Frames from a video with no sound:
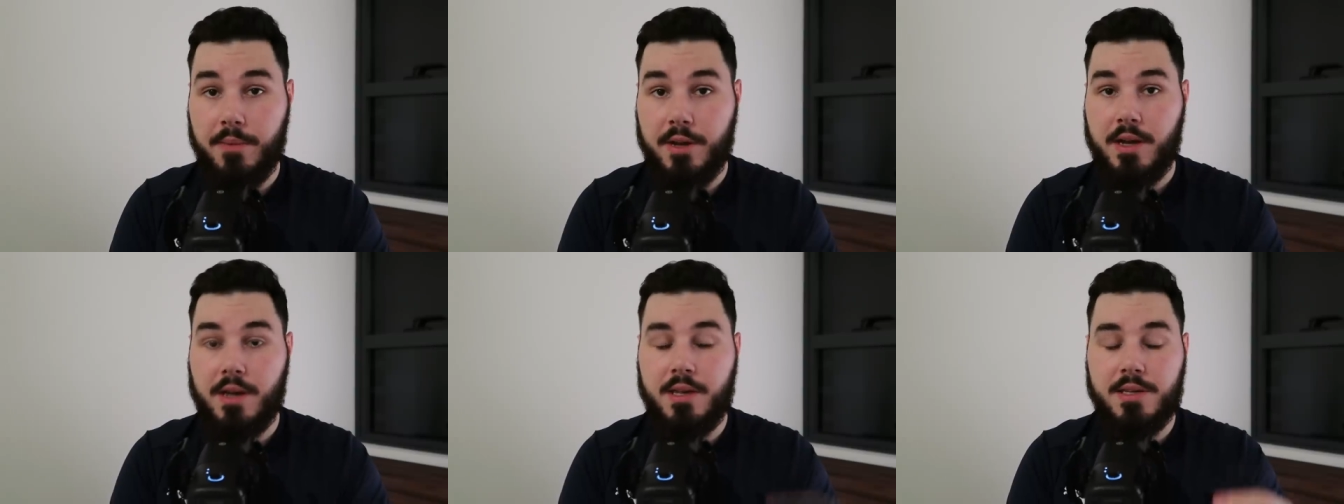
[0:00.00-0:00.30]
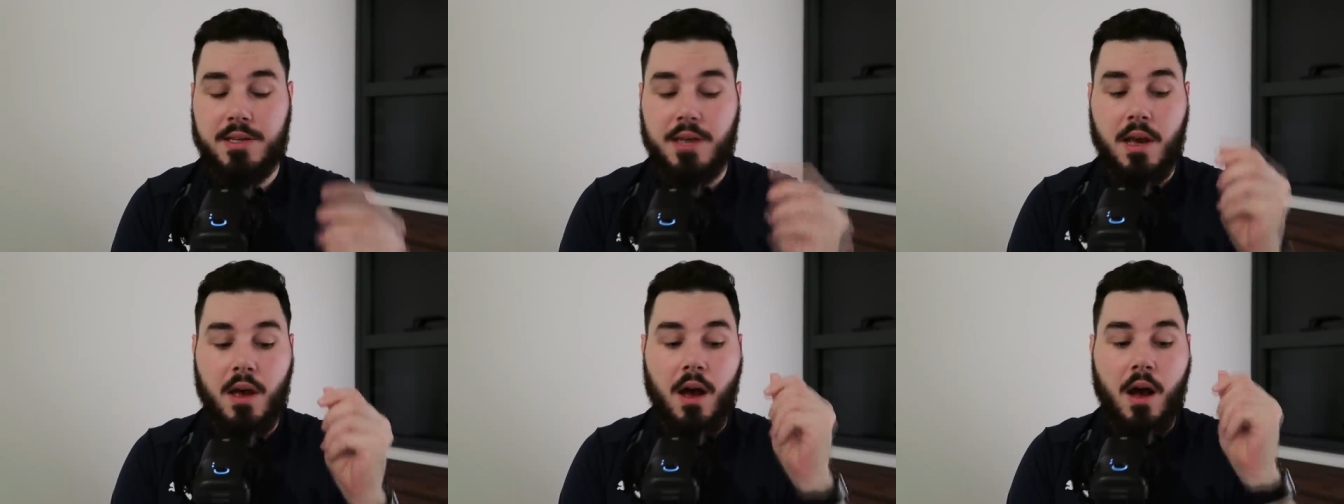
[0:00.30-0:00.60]

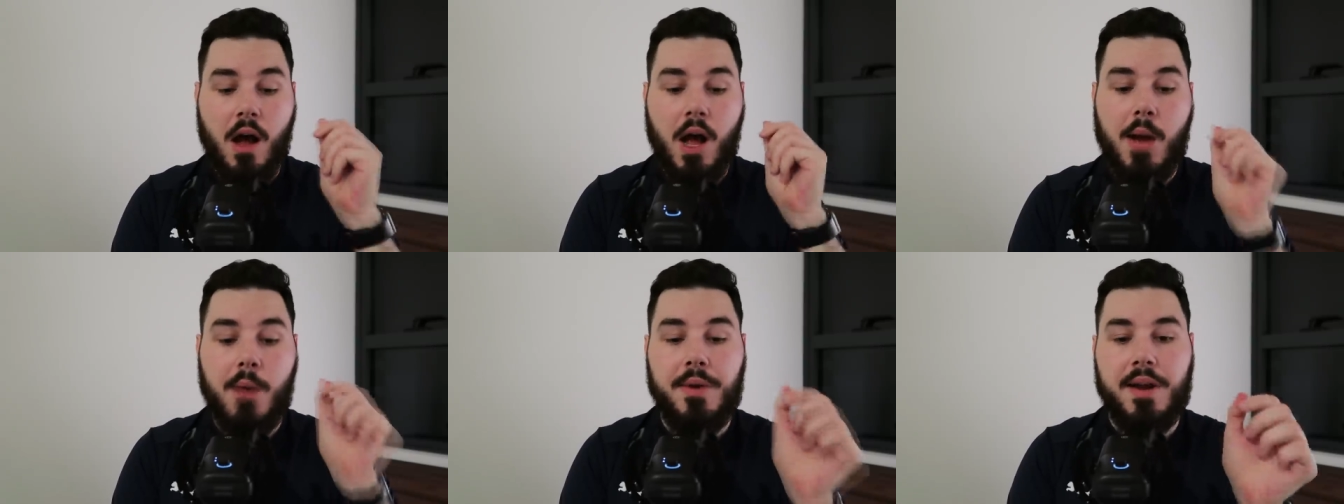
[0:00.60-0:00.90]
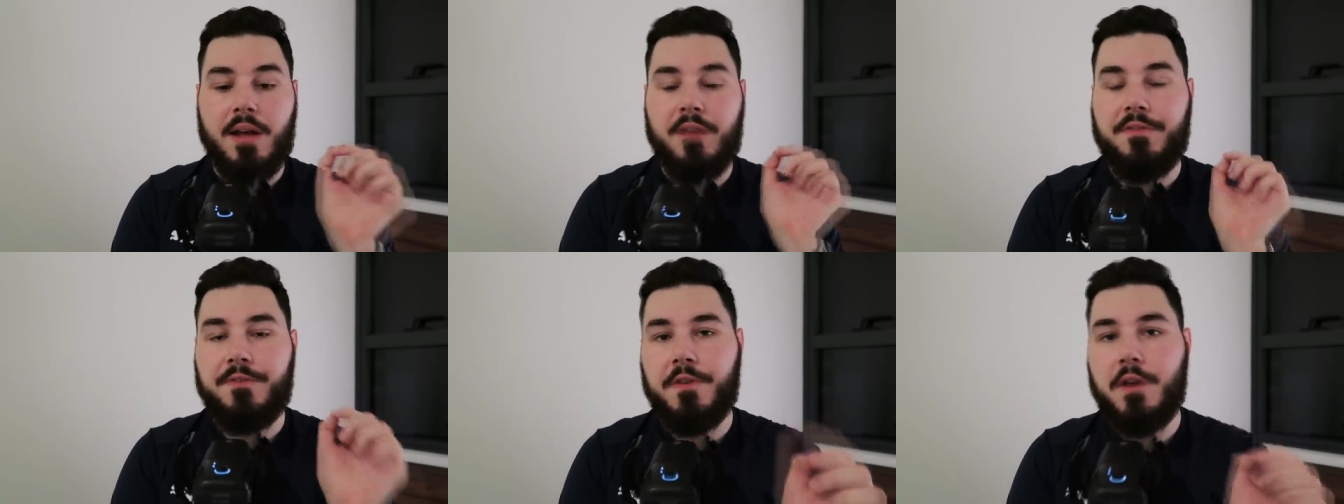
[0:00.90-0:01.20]
Because I would
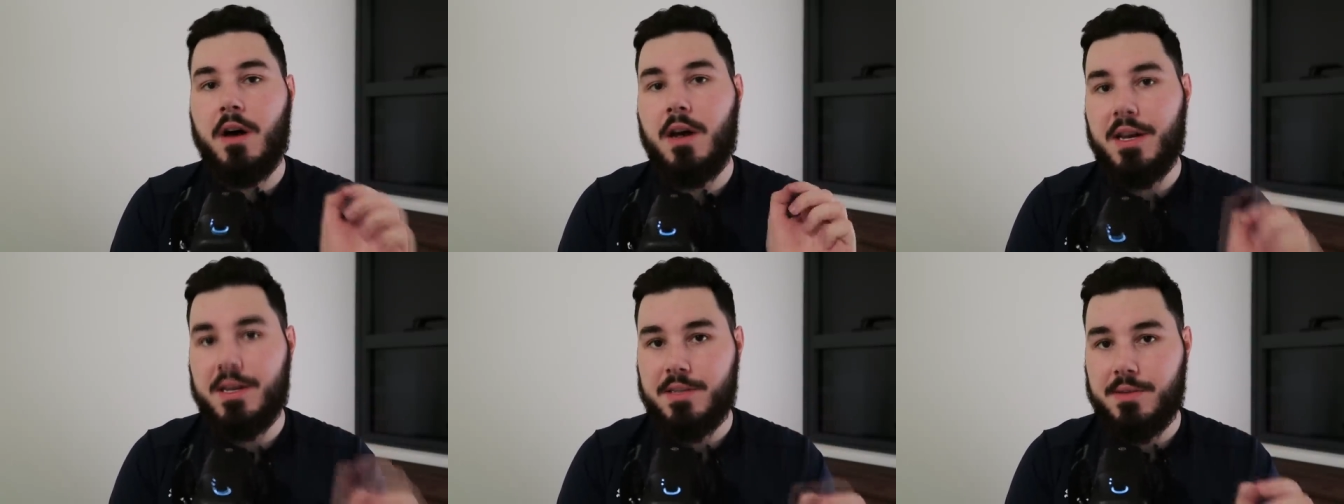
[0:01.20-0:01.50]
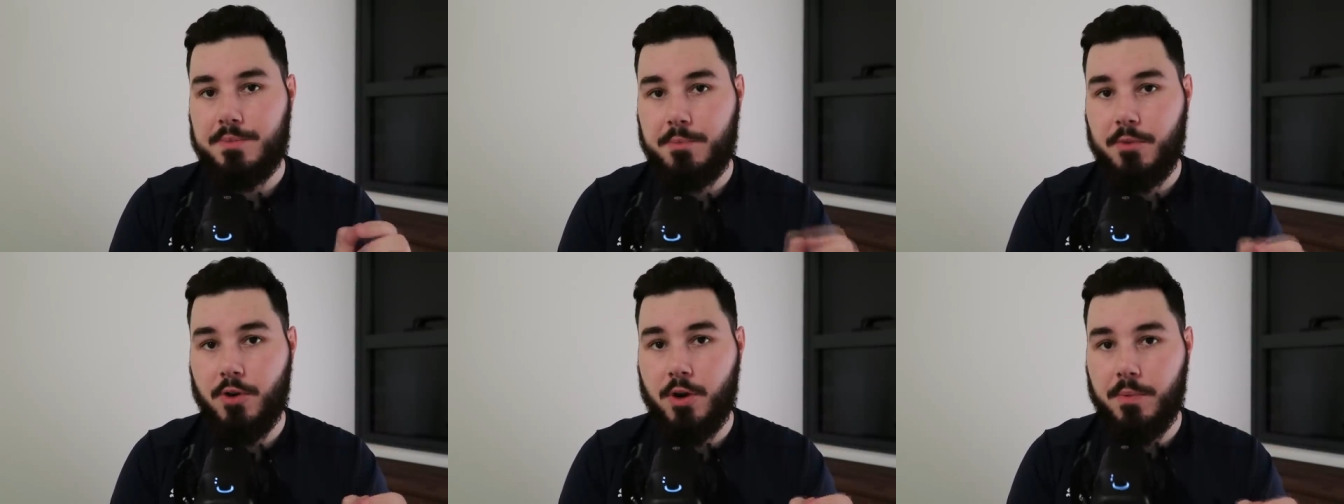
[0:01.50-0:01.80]
have far less
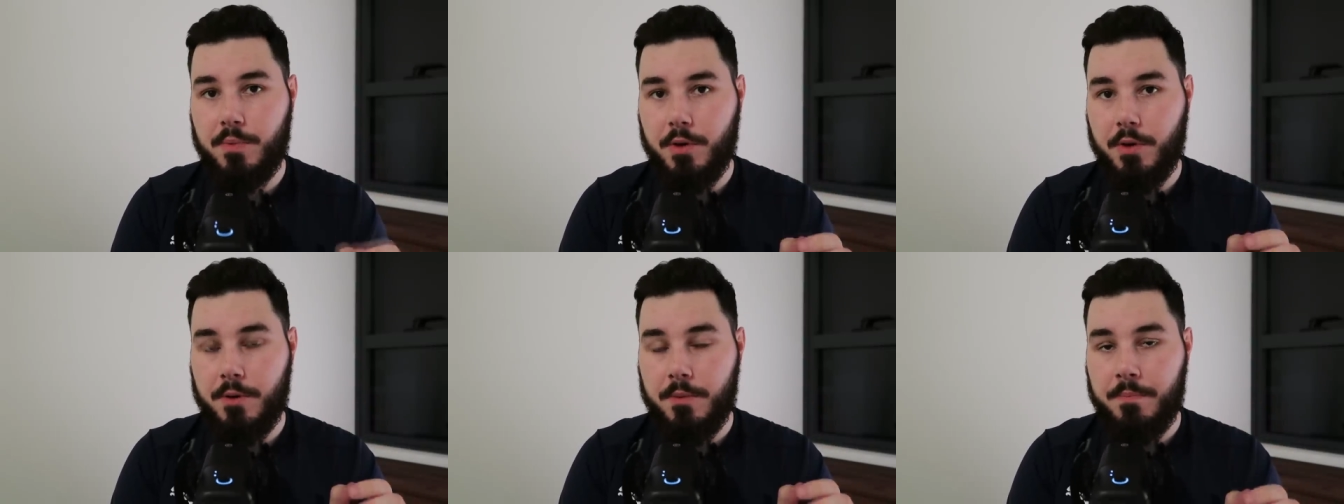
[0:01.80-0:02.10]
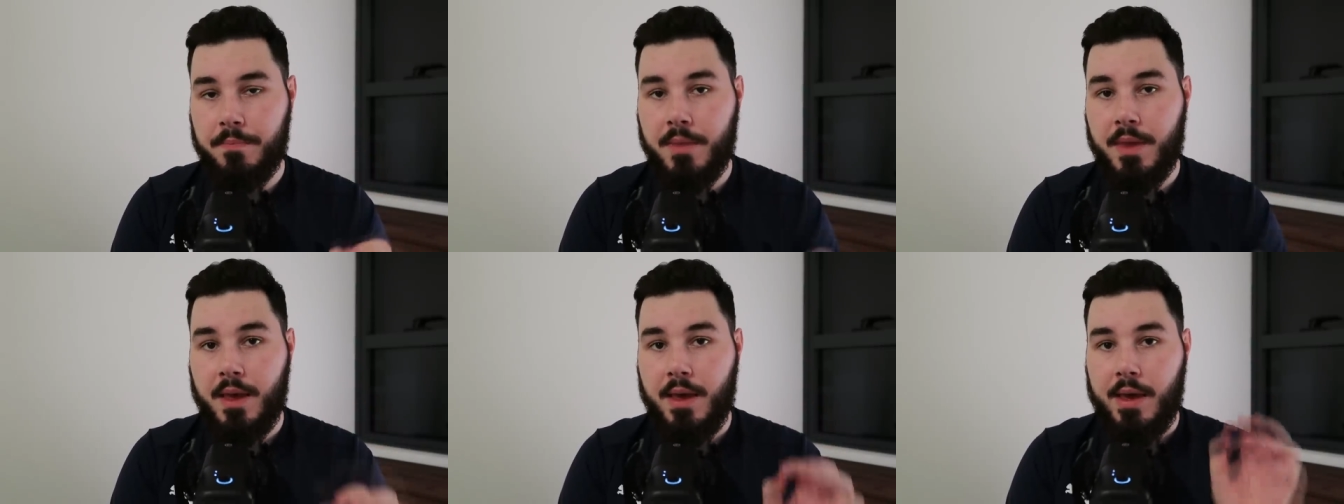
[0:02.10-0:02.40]

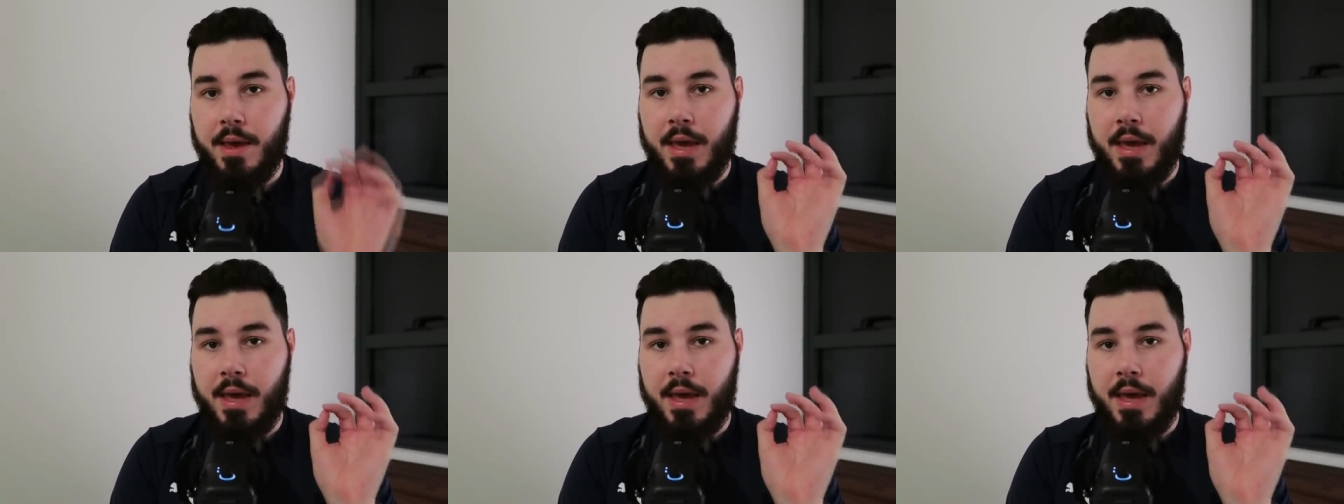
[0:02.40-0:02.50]
problem